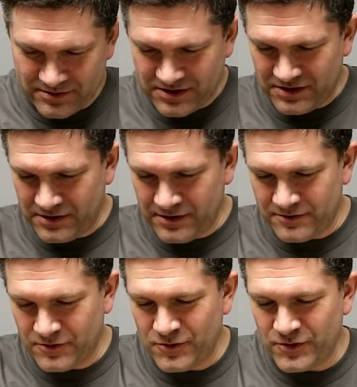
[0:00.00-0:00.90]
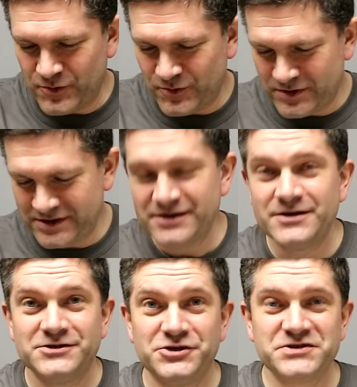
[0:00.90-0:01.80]
Okay. Oh,
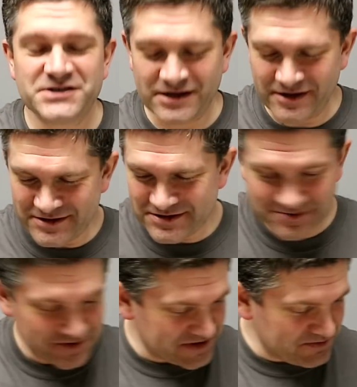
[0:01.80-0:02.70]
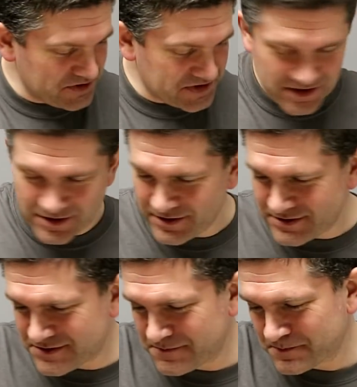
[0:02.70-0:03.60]
new stickers. Got some new
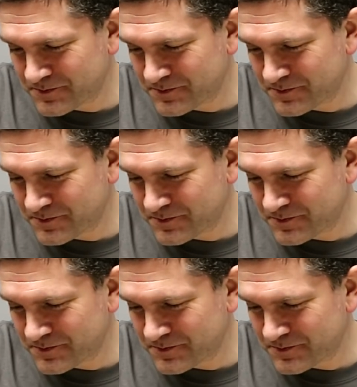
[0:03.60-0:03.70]
stickers.